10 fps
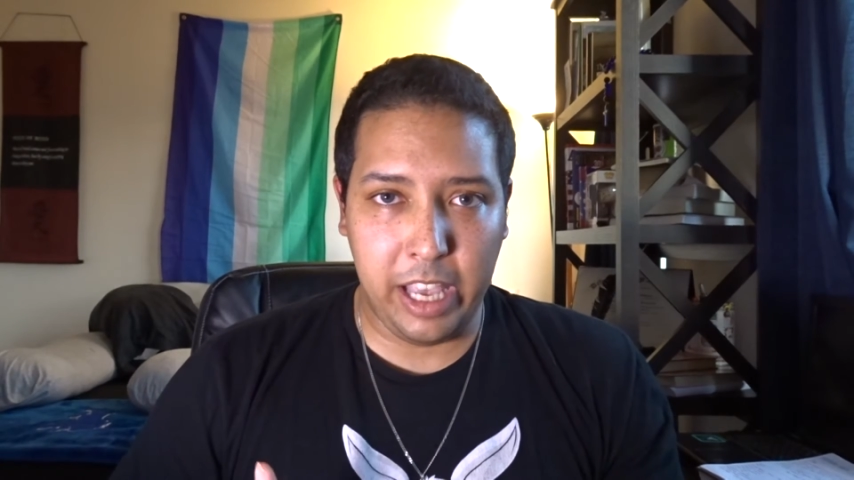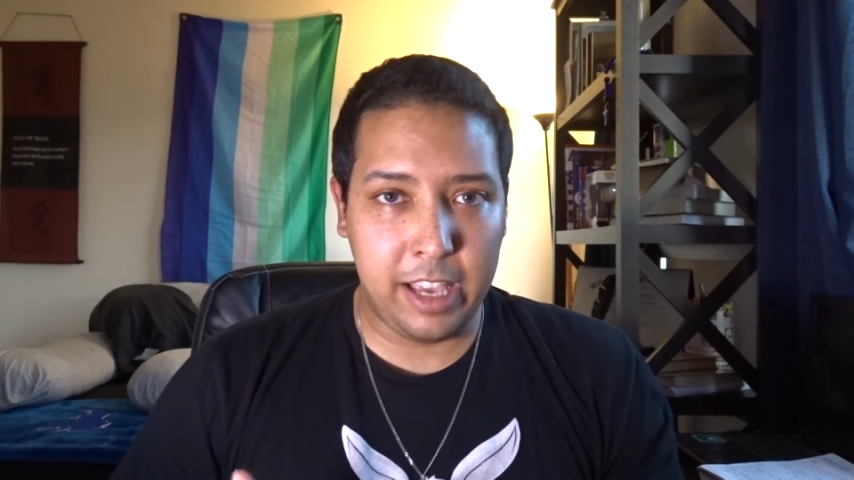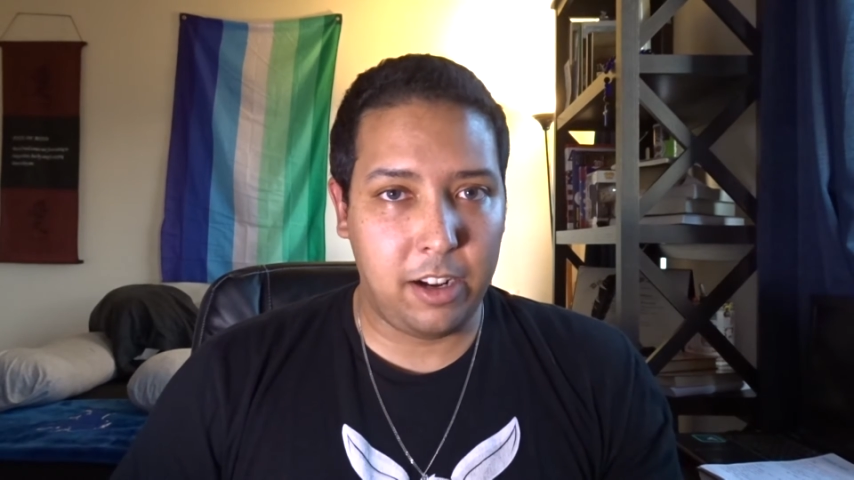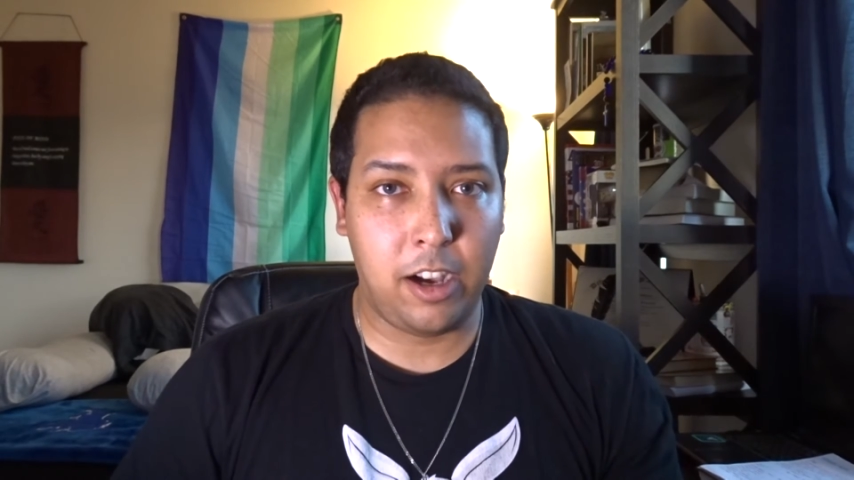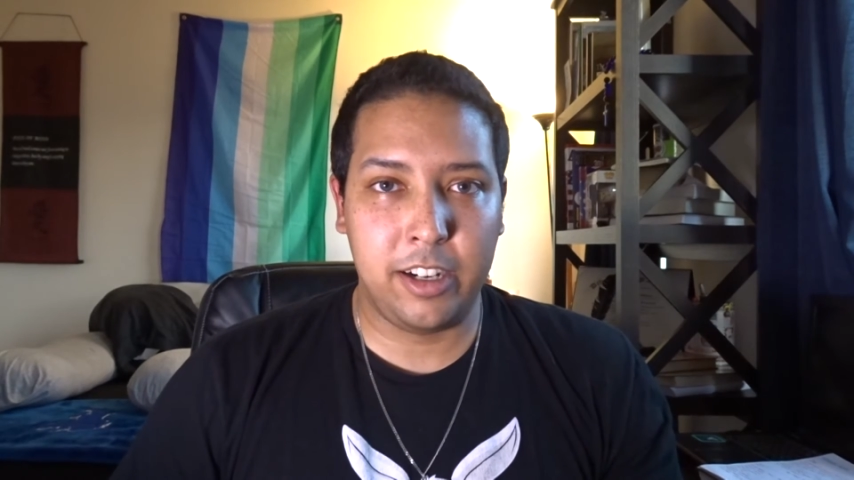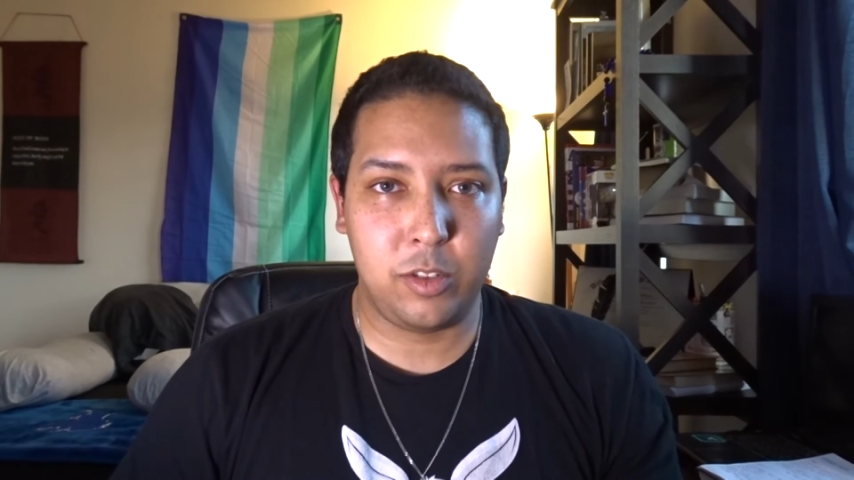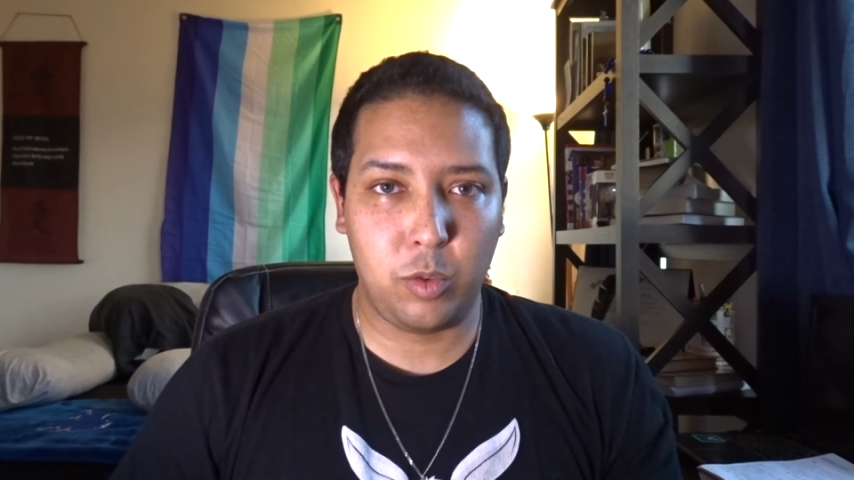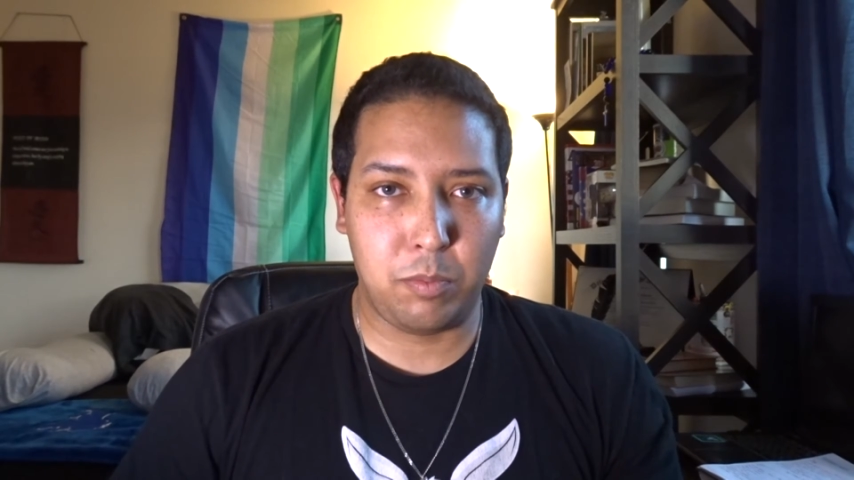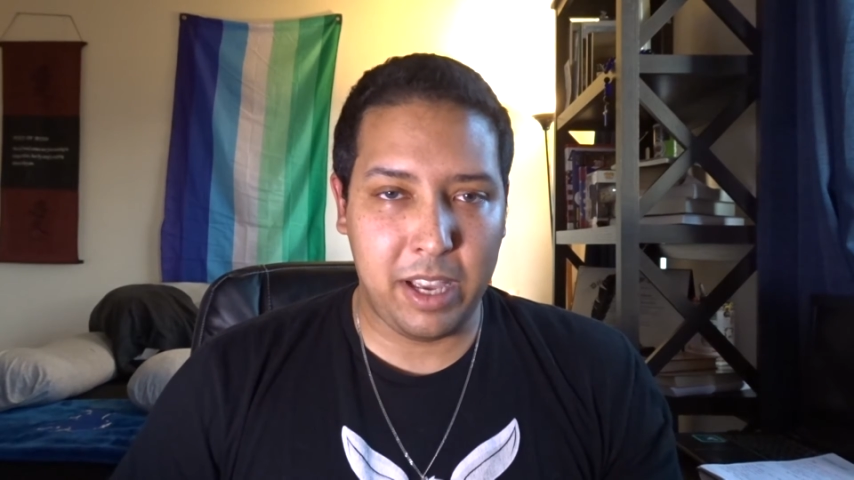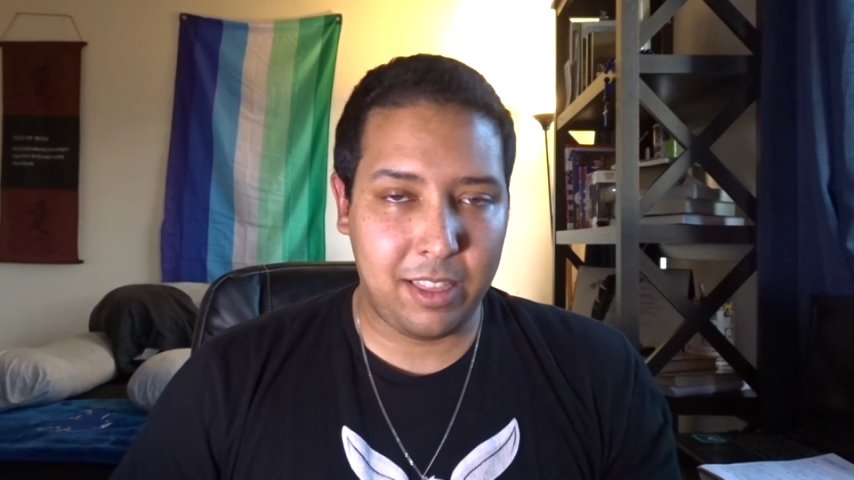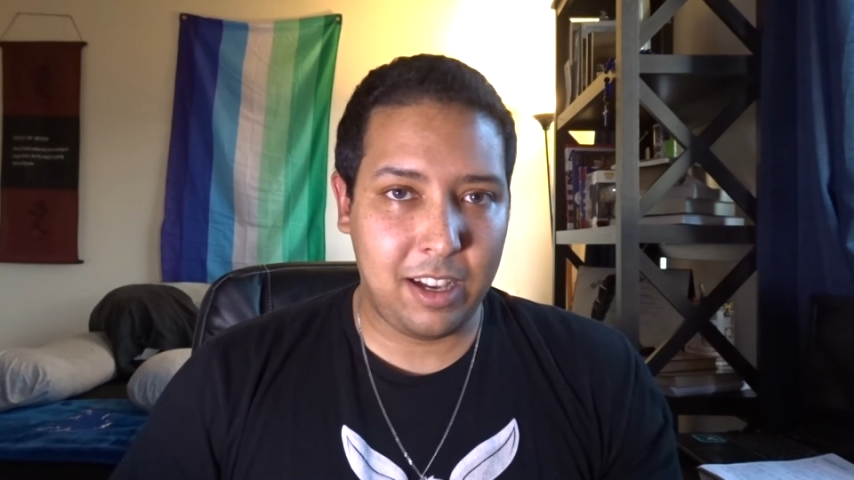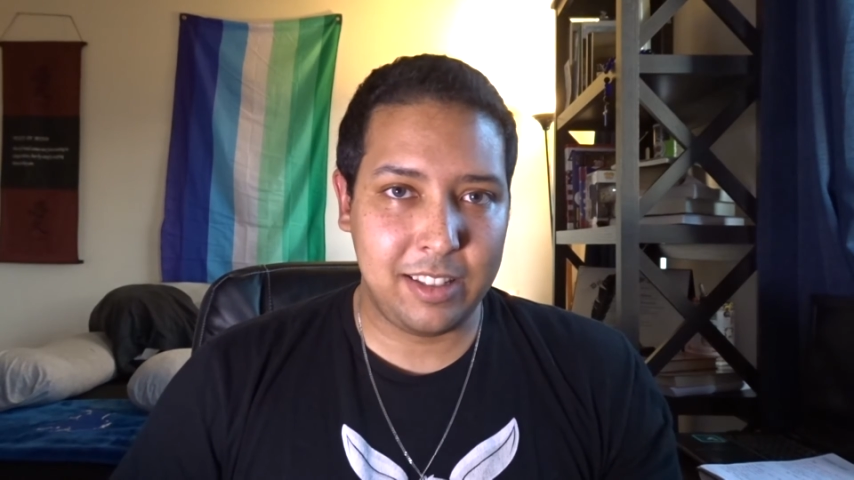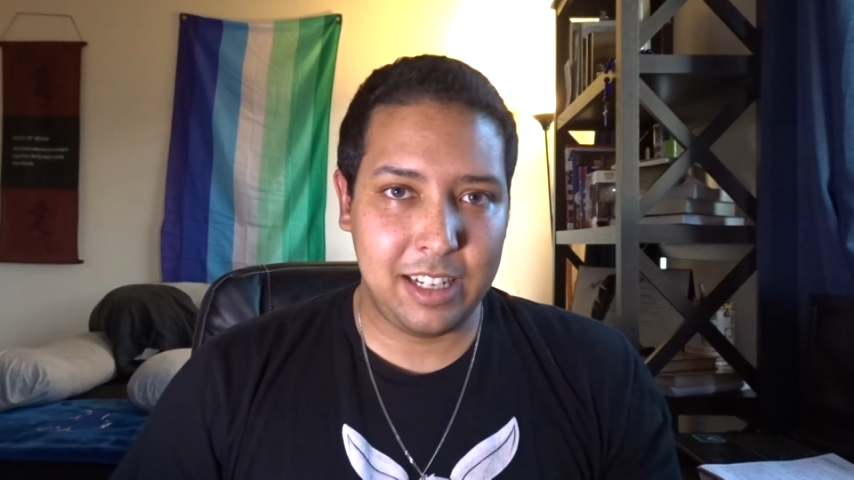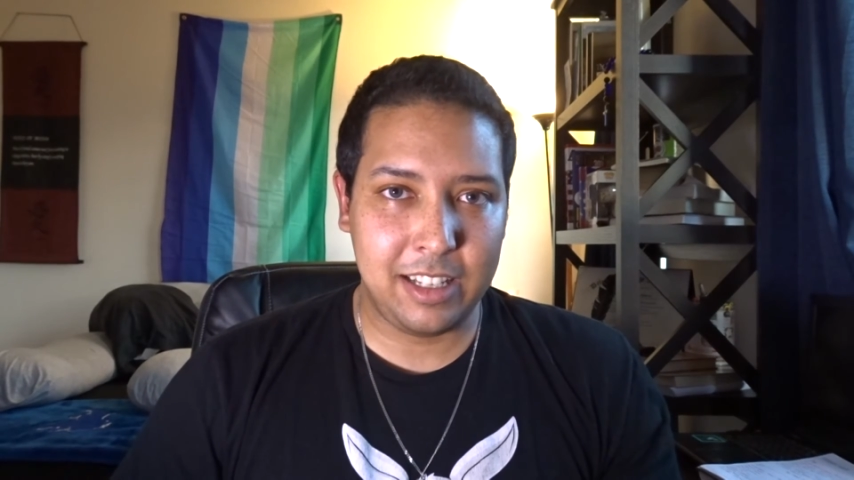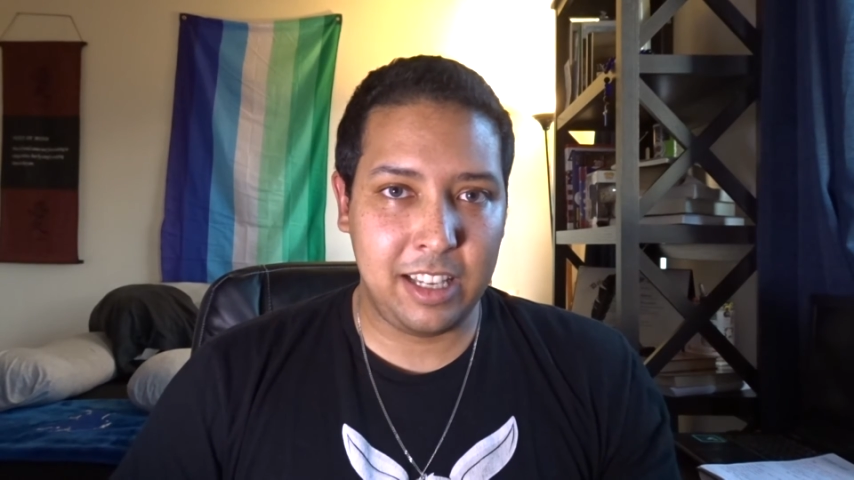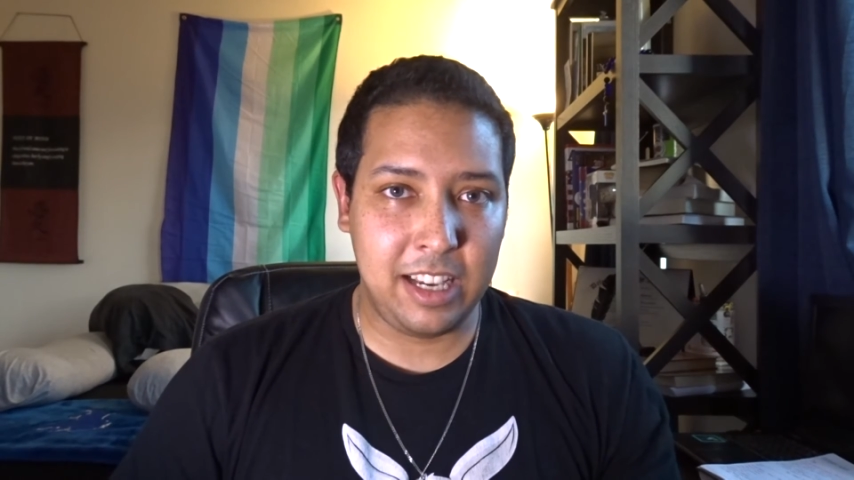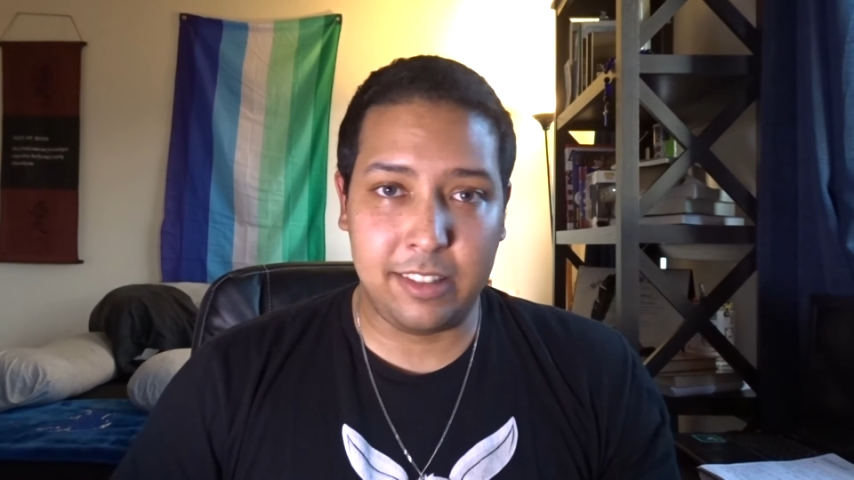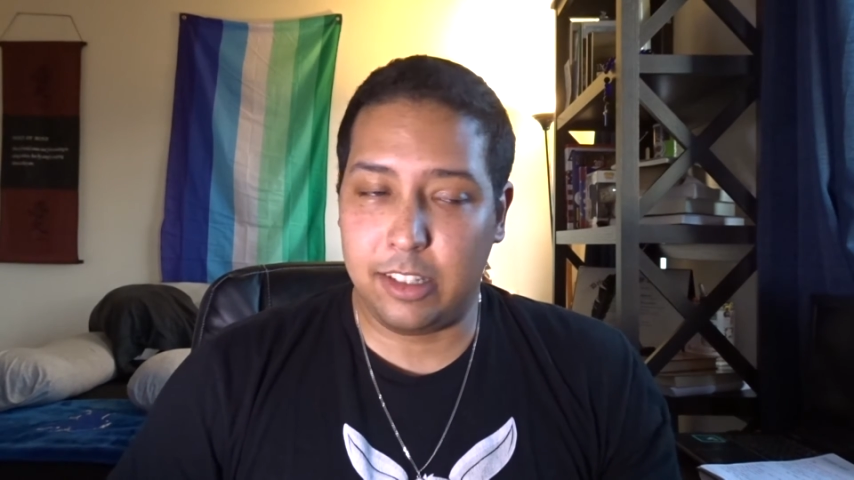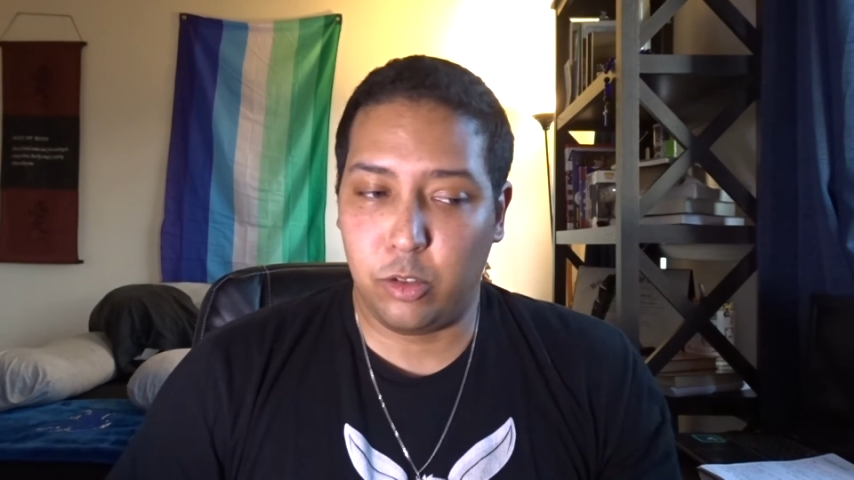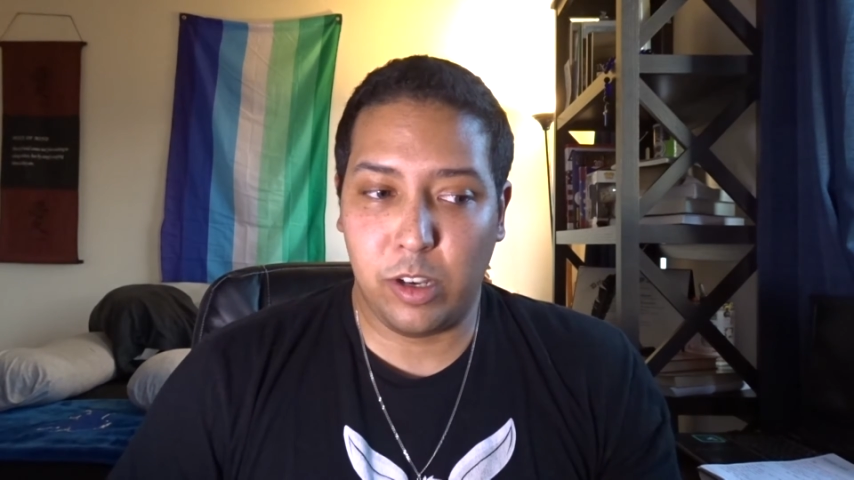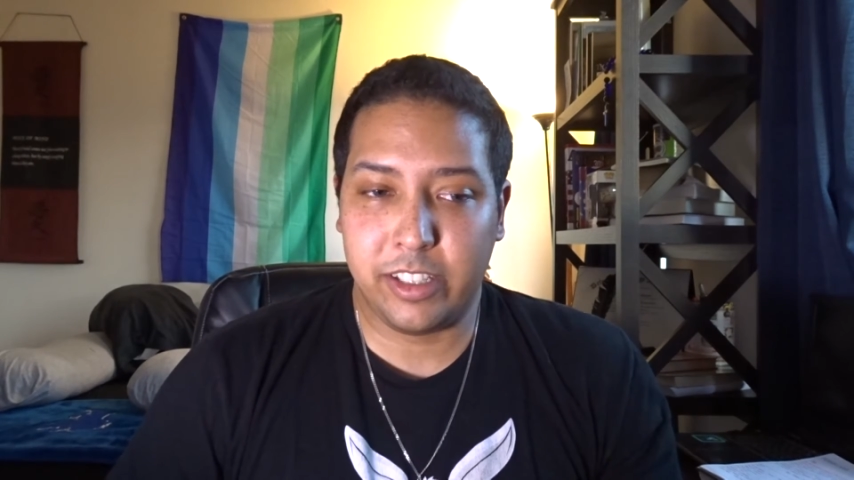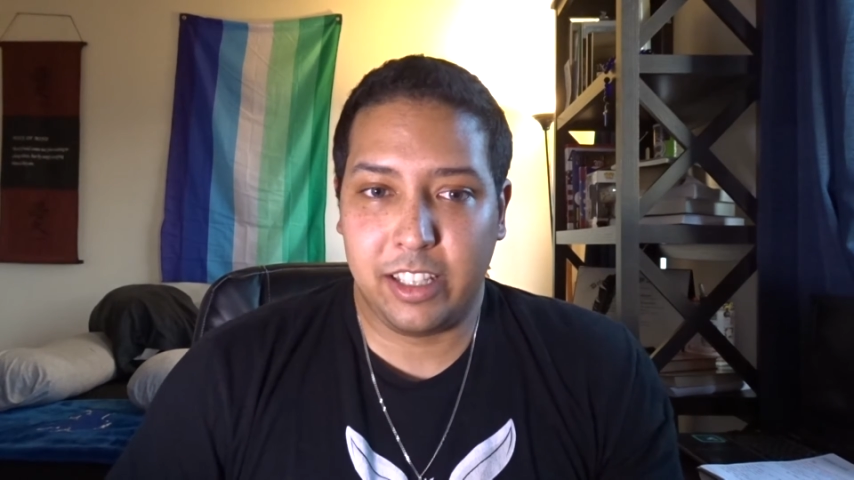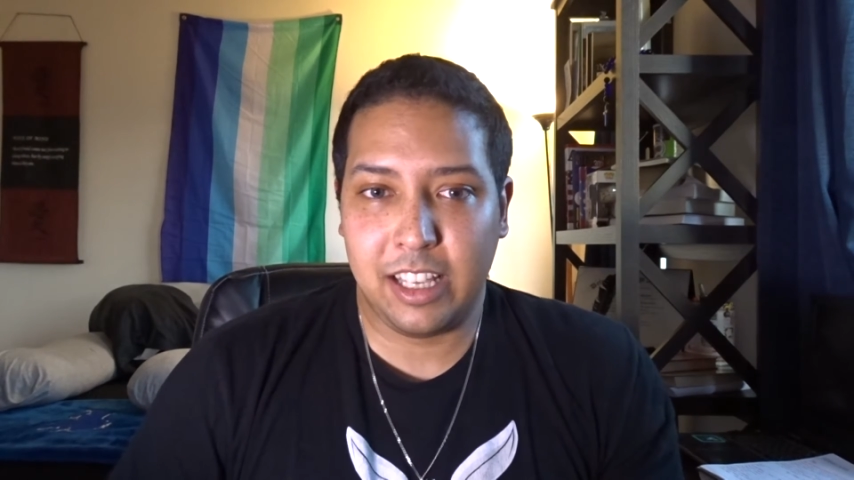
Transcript: and honest with my thoughts and ideas and trusting